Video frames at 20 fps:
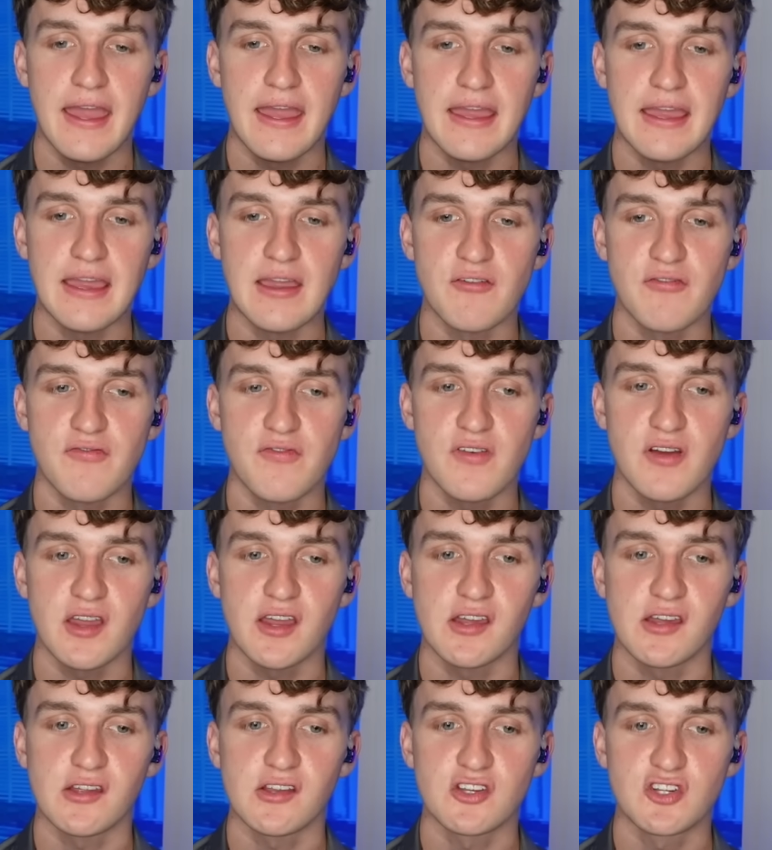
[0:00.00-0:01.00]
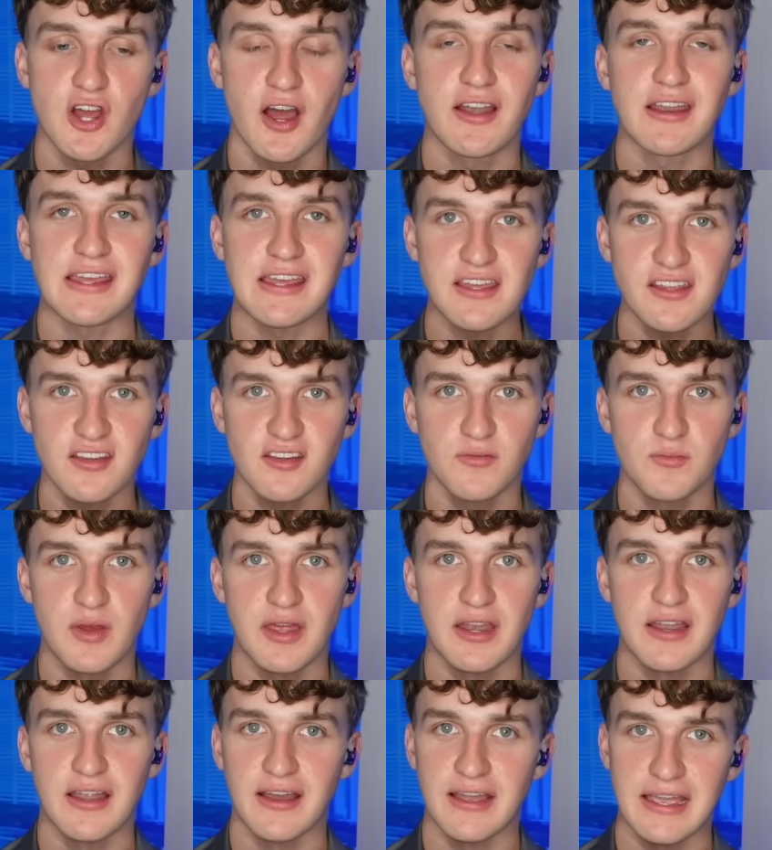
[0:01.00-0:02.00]
if John
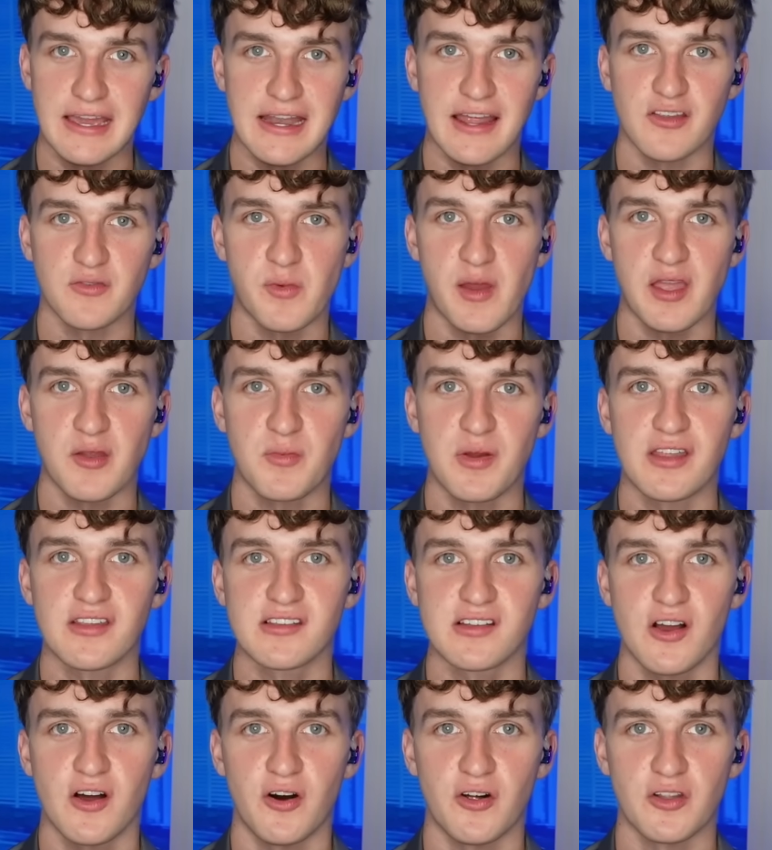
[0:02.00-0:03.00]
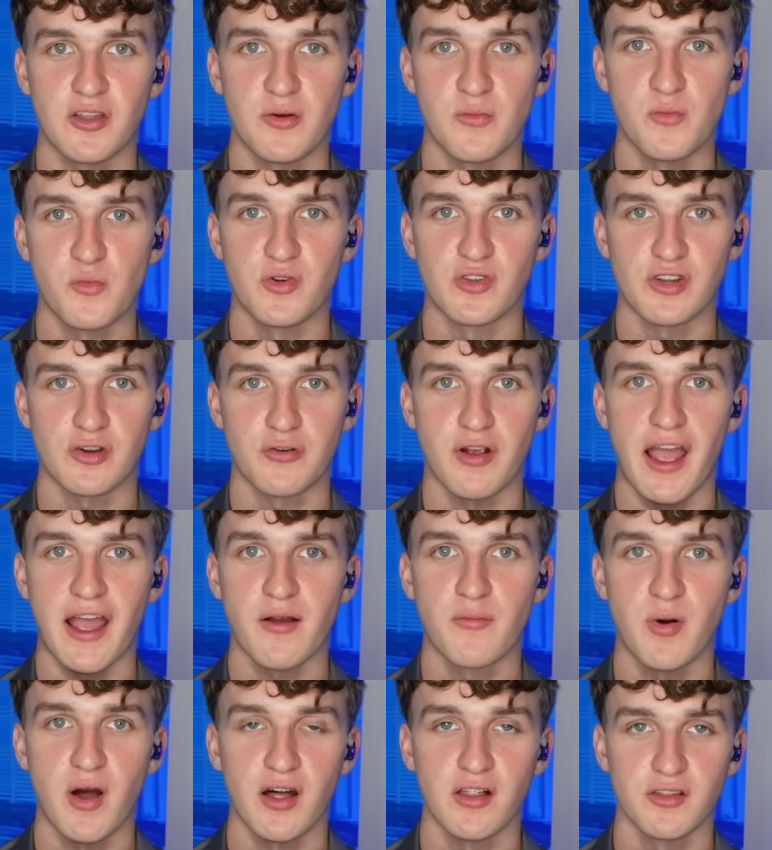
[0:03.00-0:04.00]
Eastman, again, as Mike Pence called him, was a
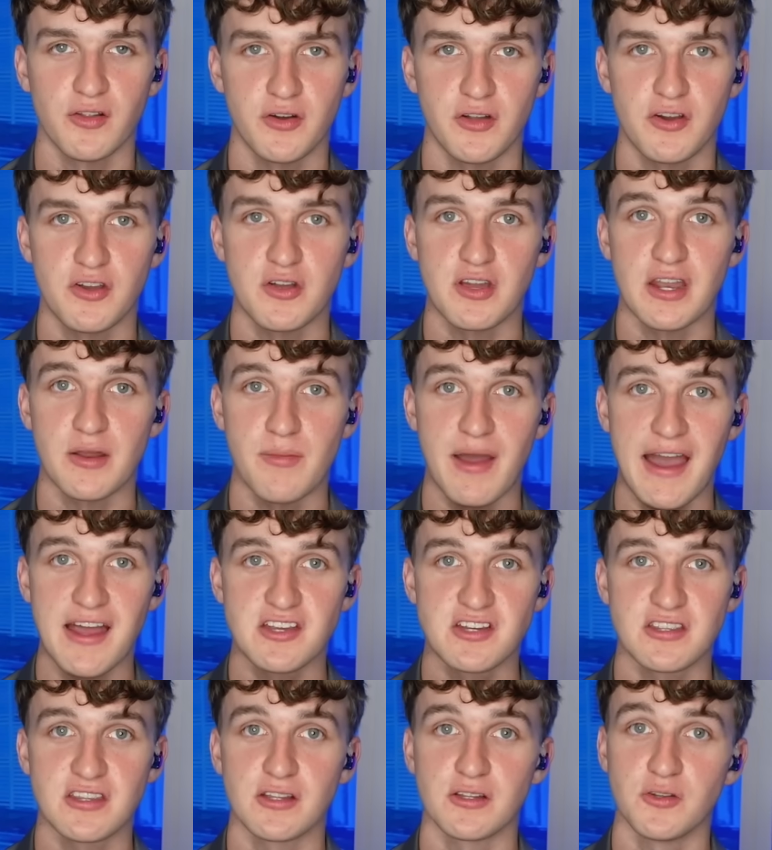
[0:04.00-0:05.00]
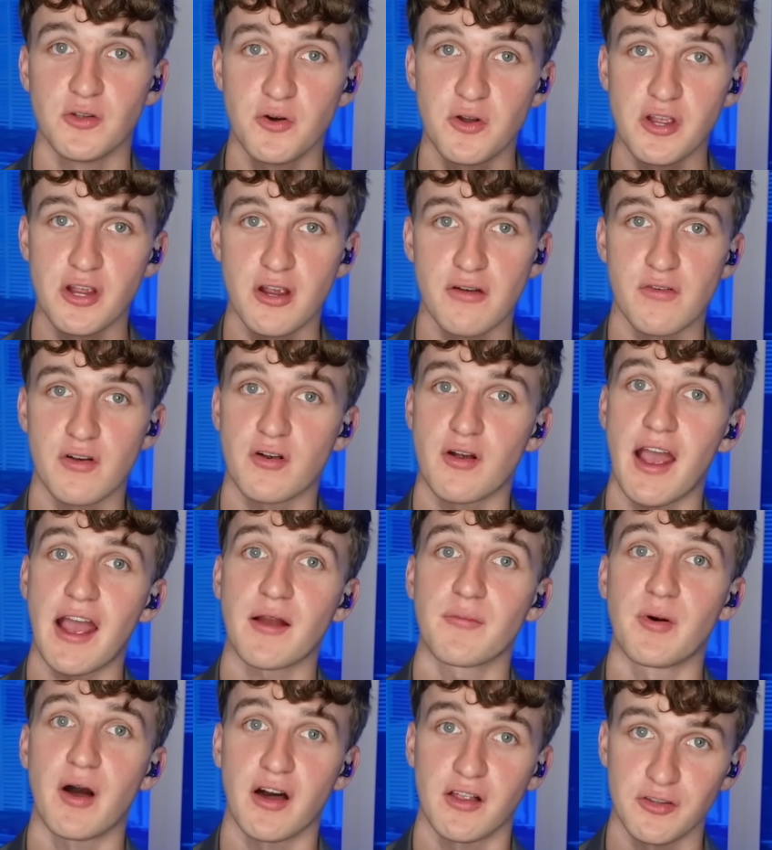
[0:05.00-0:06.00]
crackpot lawyer, you can imagine the lawyer of a
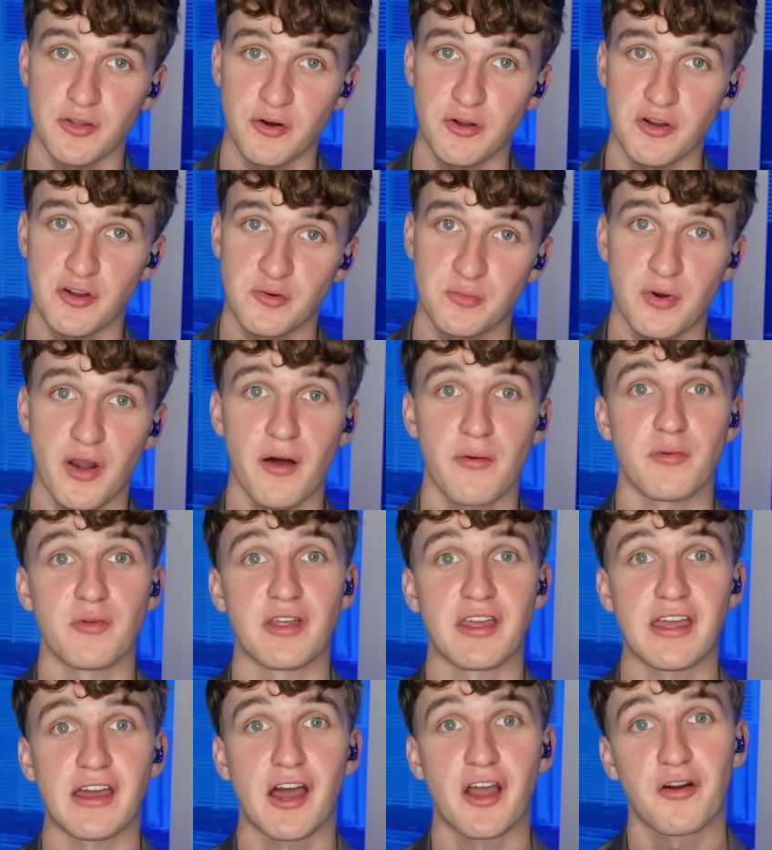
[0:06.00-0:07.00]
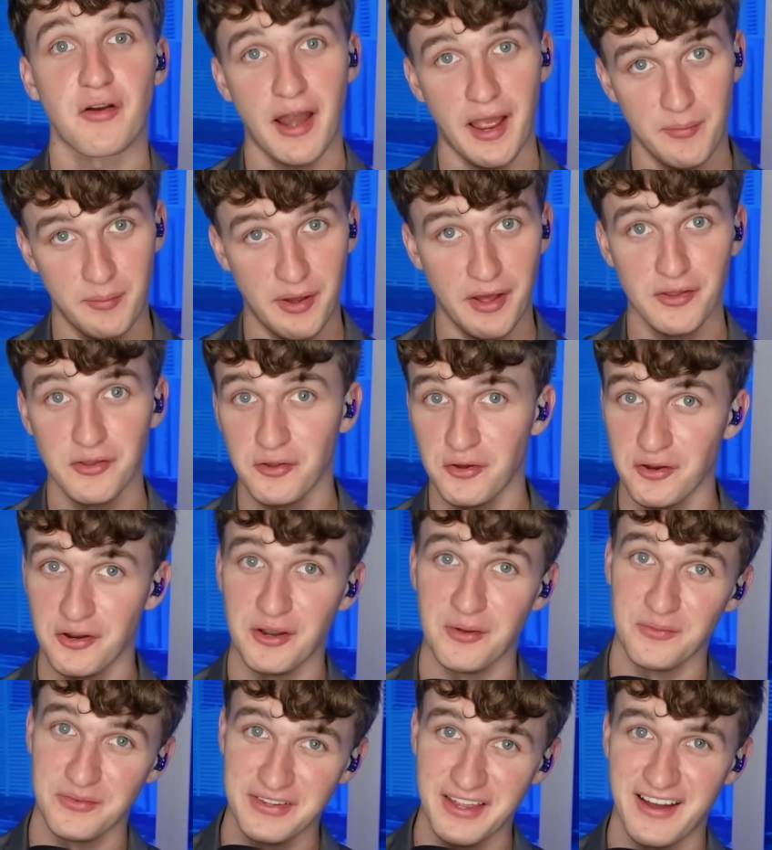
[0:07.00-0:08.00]
crackpot lawyer is probably a crackpot lawyer
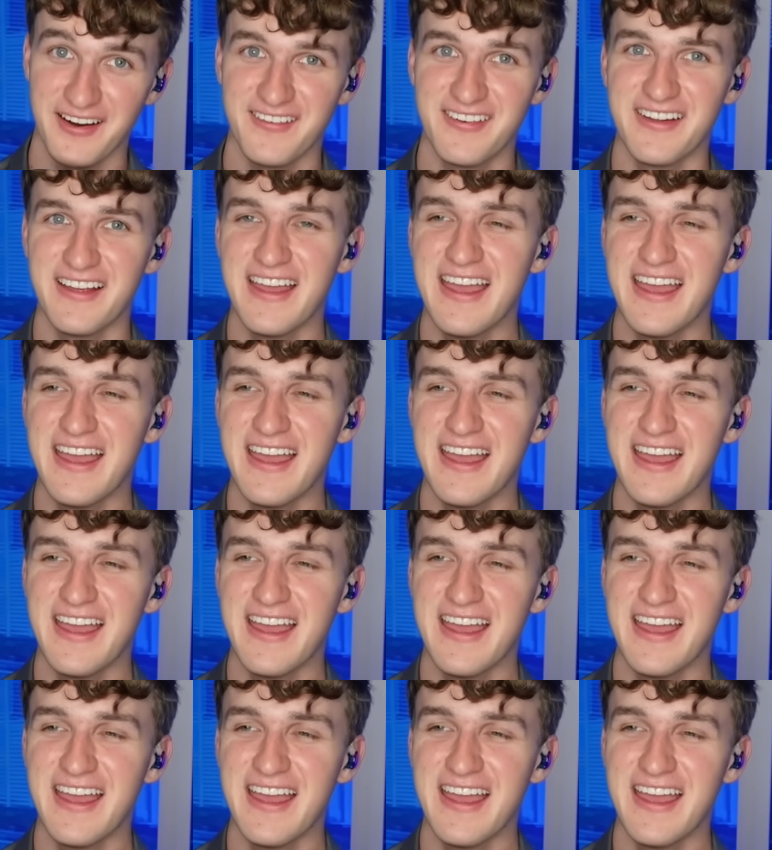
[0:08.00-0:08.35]
himself.